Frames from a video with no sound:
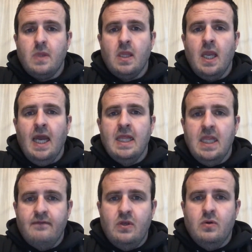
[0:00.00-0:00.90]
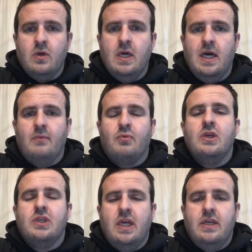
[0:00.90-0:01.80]
I love you. I
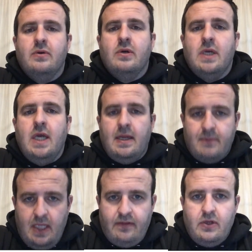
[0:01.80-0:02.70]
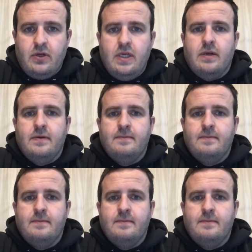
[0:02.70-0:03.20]
appreciate you. And I'm glad that you're here.